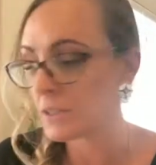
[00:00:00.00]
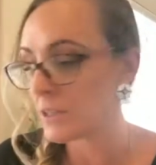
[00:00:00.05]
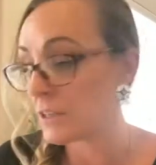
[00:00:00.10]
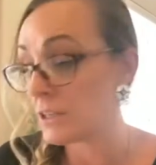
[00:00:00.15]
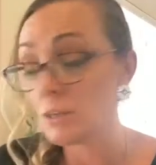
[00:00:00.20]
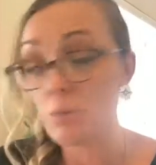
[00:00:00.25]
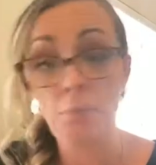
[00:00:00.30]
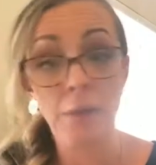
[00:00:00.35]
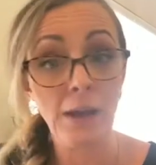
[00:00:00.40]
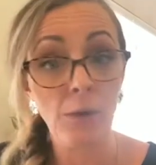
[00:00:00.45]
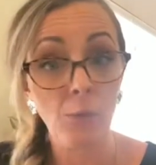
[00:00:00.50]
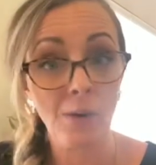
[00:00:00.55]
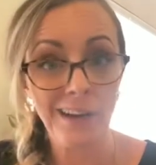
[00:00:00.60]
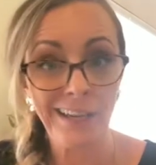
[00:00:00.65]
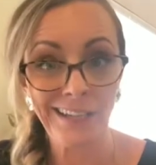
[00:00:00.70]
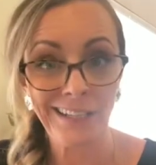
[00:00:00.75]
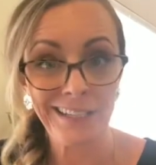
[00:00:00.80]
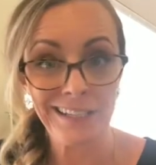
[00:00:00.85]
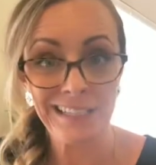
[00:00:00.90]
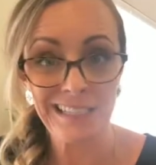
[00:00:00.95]
that you might want
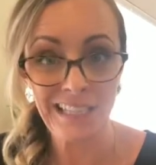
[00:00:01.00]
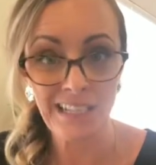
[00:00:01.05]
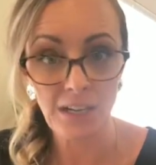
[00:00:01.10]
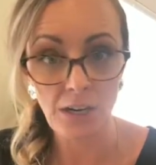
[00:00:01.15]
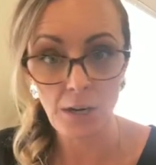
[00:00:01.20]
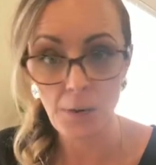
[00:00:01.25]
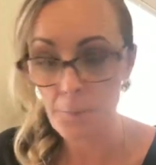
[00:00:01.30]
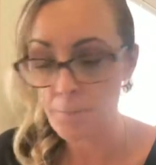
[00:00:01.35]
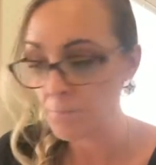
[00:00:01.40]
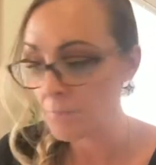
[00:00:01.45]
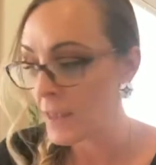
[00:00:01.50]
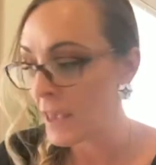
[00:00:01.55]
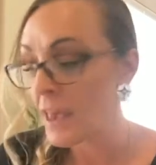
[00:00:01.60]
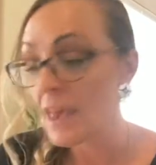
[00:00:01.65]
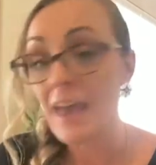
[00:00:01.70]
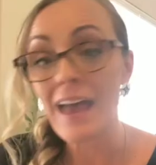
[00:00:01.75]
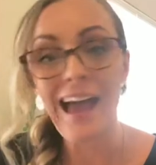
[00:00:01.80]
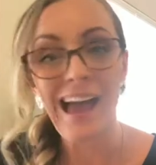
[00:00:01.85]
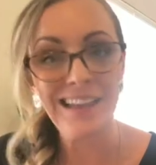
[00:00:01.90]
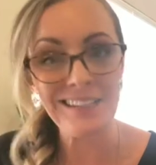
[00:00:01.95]
to consider
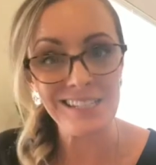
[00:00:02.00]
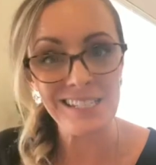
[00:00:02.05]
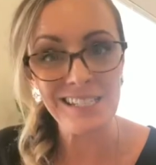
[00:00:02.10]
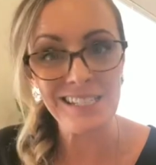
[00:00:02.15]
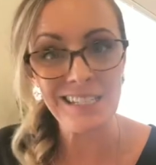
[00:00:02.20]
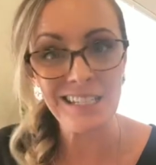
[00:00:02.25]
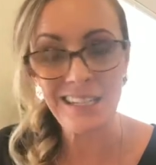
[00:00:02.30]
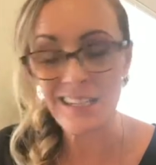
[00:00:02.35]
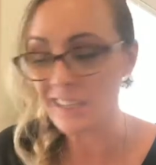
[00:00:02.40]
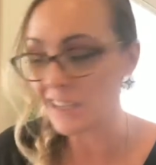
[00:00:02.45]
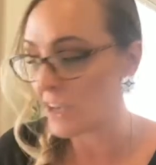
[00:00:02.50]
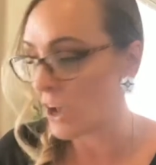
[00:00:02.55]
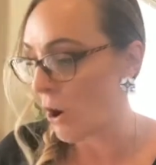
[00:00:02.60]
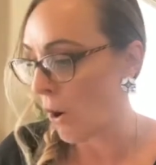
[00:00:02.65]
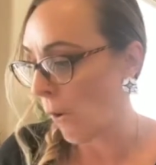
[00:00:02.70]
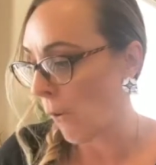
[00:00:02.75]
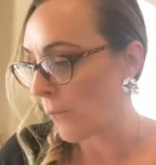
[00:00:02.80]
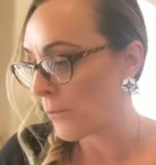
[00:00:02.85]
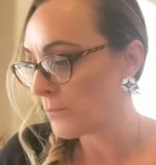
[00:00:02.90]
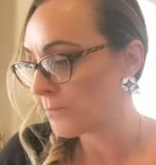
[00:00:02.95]
as a
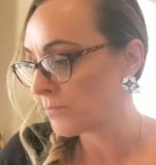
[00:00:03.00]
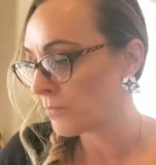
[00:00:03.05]
CEO.